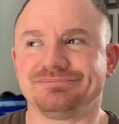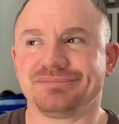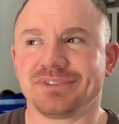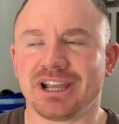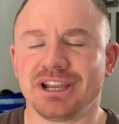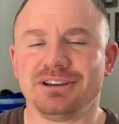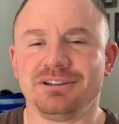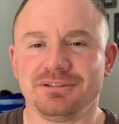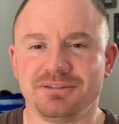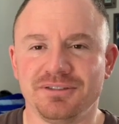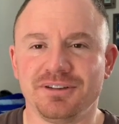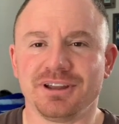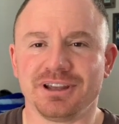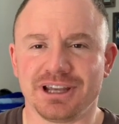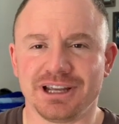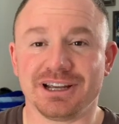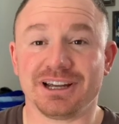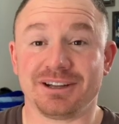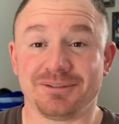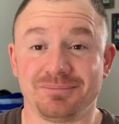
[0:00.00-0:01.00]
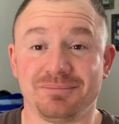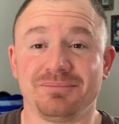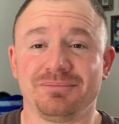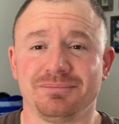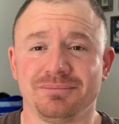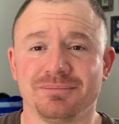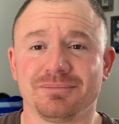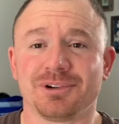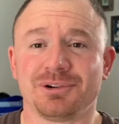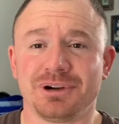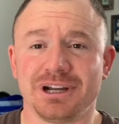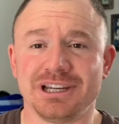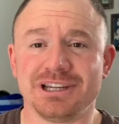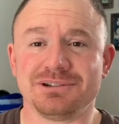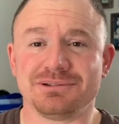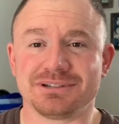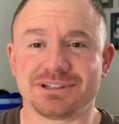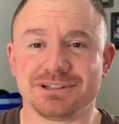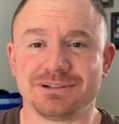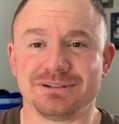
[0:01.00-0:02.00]
I do feel like I'm quite
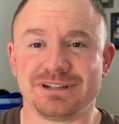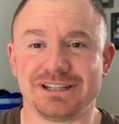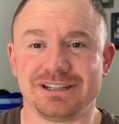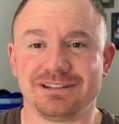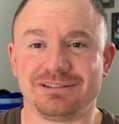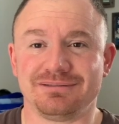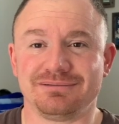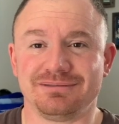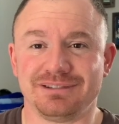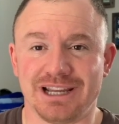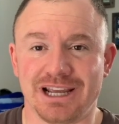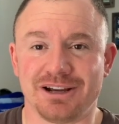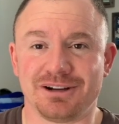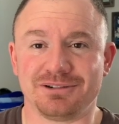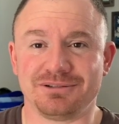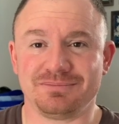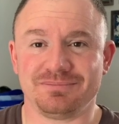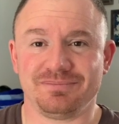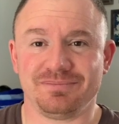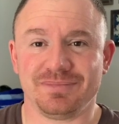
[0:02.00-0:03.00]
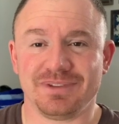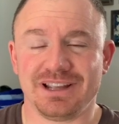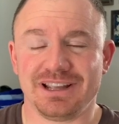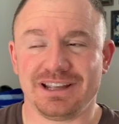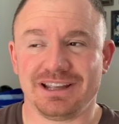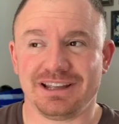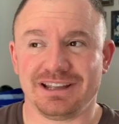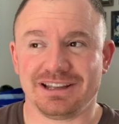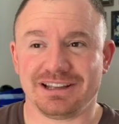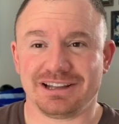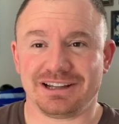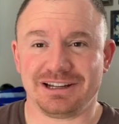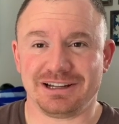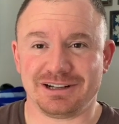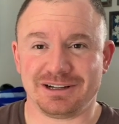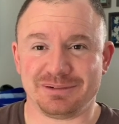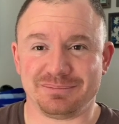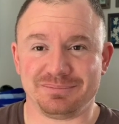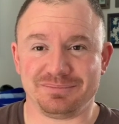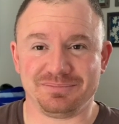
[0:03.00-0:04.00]
used to it now.
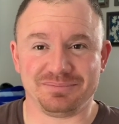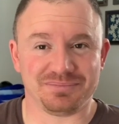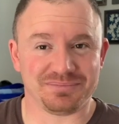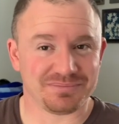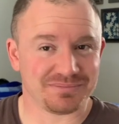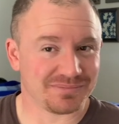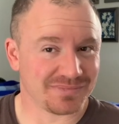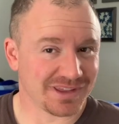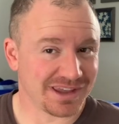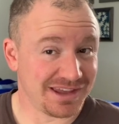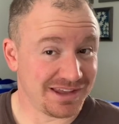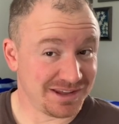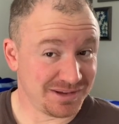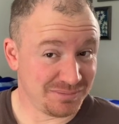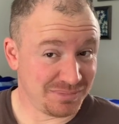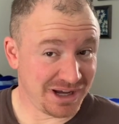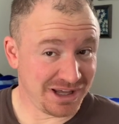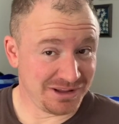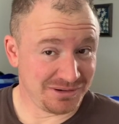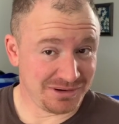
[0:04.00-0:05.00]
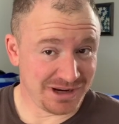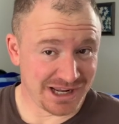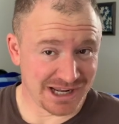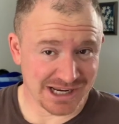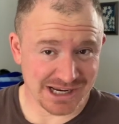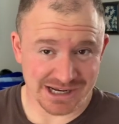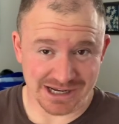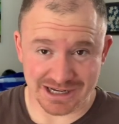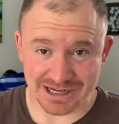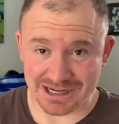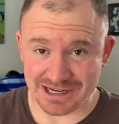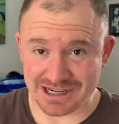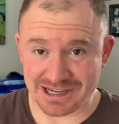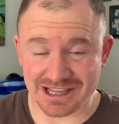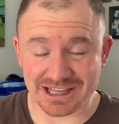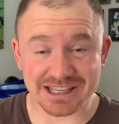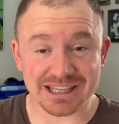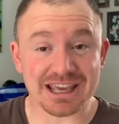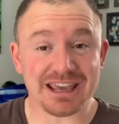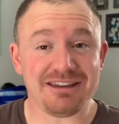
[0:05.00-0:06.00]
By the way, I
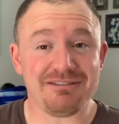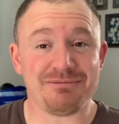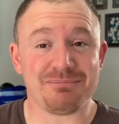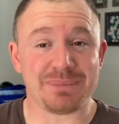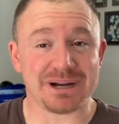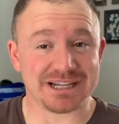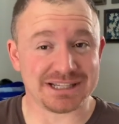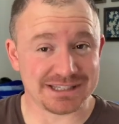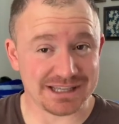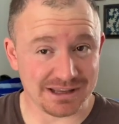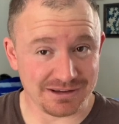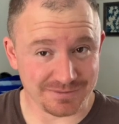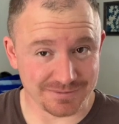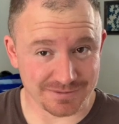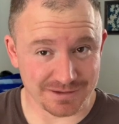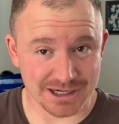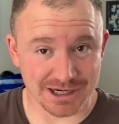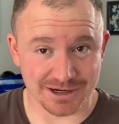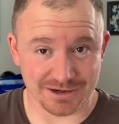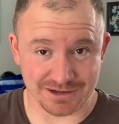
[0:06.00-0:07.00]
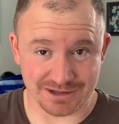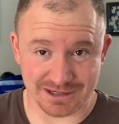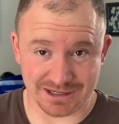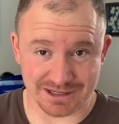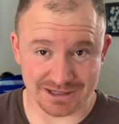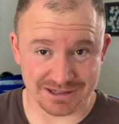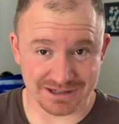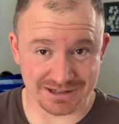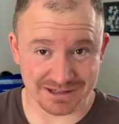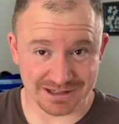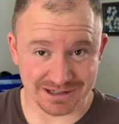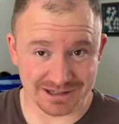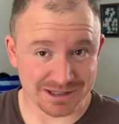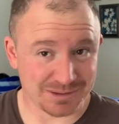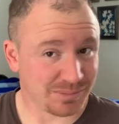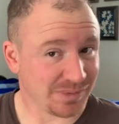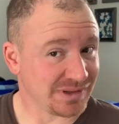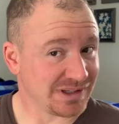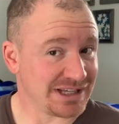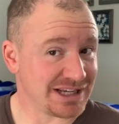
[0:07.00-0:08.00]
gave myself a haircut a
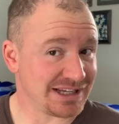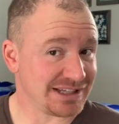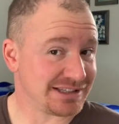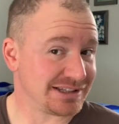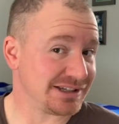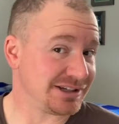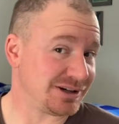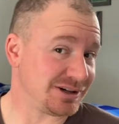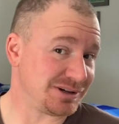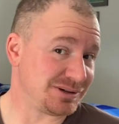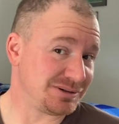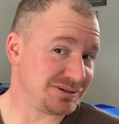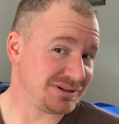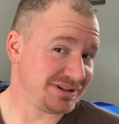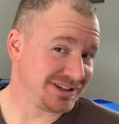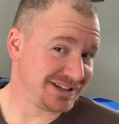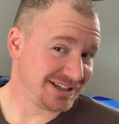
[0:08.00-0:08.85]
couple days ago.